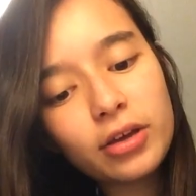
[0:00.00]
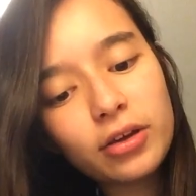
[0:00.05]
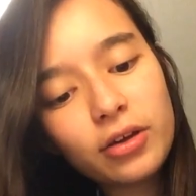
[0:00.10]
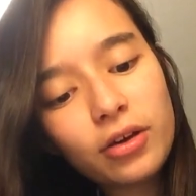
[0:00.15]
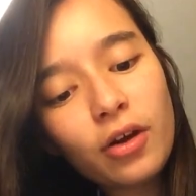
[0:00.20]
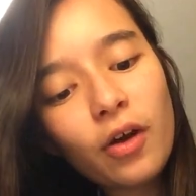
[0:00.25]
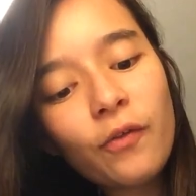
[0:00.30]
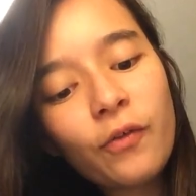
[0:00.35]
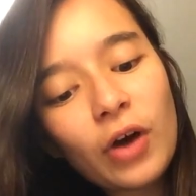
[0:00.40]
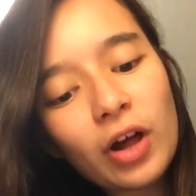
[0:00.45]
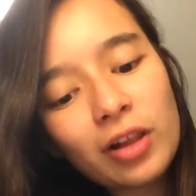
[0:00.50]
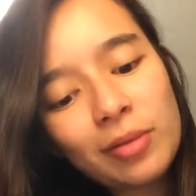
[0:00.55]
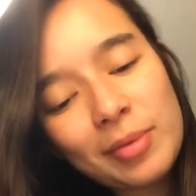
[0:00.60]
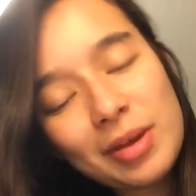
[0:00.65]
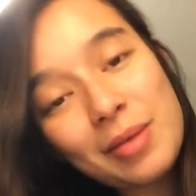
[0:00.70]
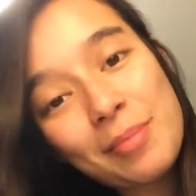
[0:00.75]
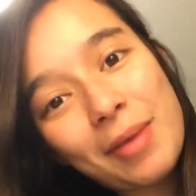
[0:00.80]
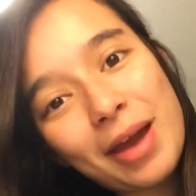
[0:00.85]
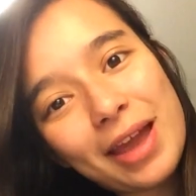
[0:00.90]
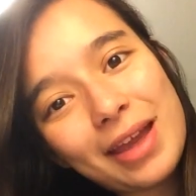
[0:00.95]
you can go follow
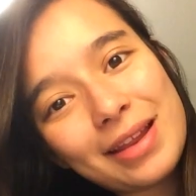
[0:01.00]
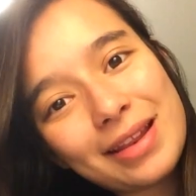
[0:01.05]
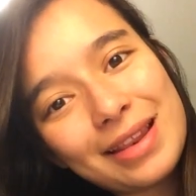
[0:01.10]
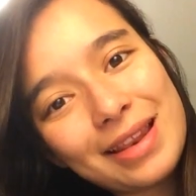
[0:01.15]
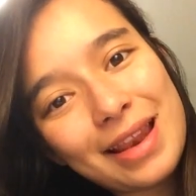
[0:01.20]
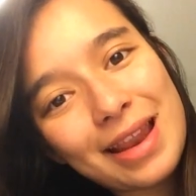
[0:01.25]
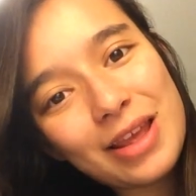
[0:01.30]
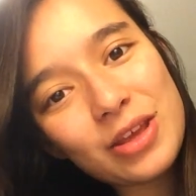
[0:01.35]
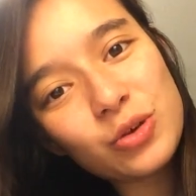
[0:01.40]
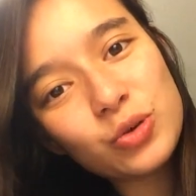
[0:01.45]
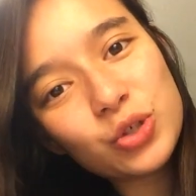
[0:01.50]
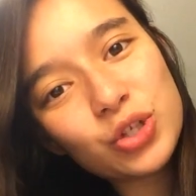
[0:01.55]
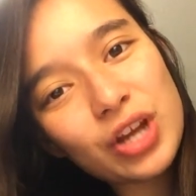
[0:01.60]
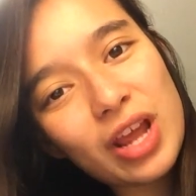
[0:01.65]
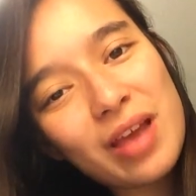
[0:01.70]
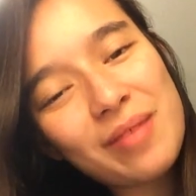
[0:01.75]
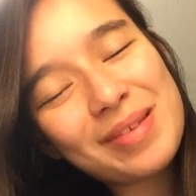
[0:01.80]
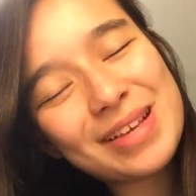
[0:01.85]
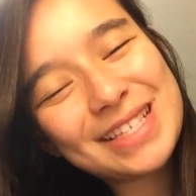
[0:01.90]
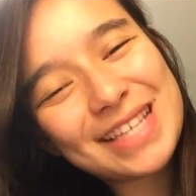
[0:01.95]
me. My
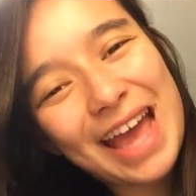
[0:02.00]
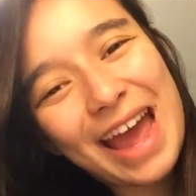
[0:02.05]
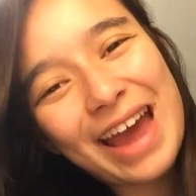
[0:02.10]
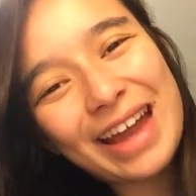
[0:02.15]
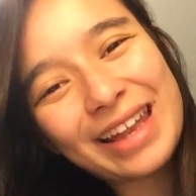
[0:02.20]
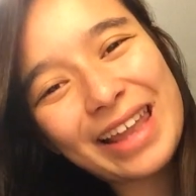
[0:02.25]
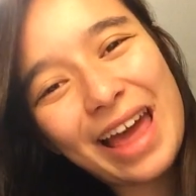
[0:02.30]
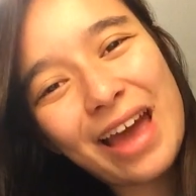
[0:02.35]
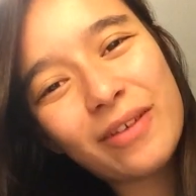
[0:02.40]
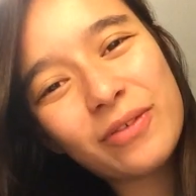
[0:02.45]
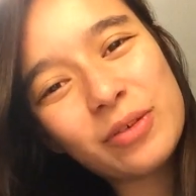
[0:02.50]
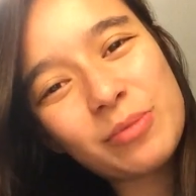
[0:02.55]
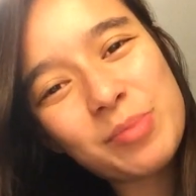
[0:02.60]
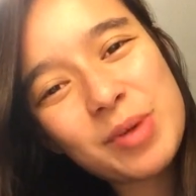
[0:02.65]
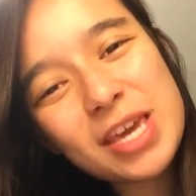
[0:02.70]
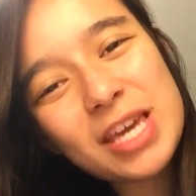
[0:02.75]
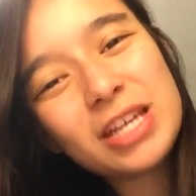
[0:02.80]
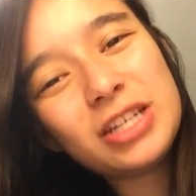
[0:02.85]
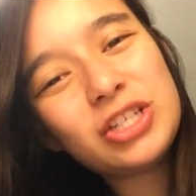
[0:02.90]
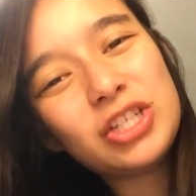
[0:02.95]
username is at Laughing
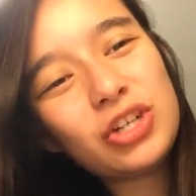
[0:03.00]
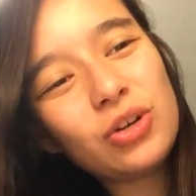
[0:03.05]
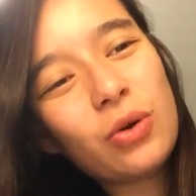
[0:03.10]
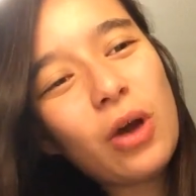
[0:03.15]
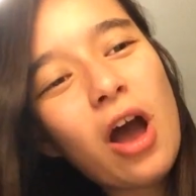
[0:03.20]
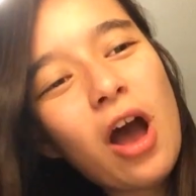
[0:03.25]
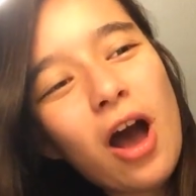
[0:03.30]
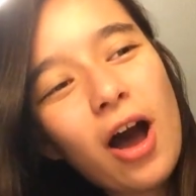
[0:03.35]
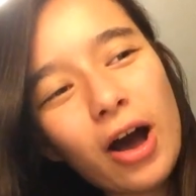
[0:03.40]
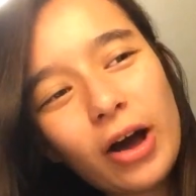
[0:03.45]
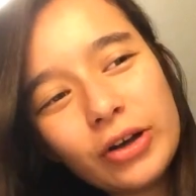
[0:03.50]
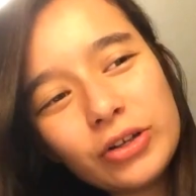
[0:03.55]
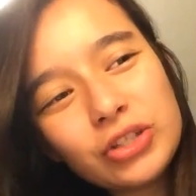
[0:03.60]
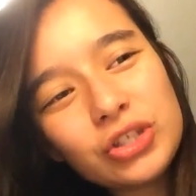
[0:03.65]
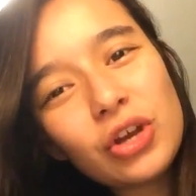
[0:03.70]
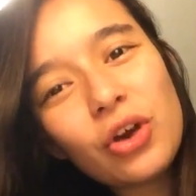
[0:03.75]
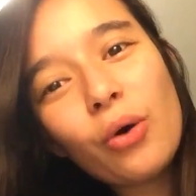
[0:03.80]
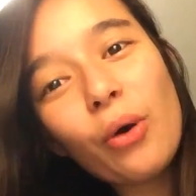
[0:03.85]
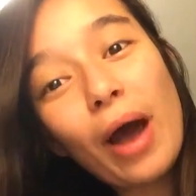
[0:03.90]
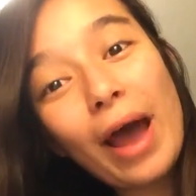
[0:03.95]
Pikachu.
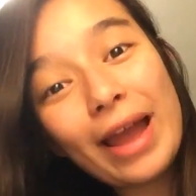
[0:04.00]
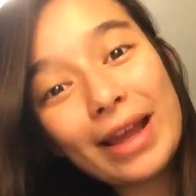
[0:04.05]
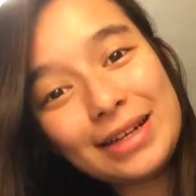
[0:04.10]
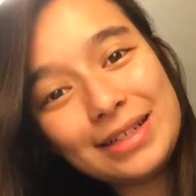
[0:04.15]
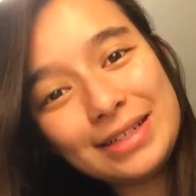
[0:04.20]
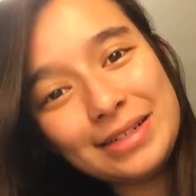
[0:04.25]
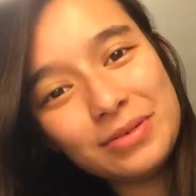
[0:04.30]
Also, I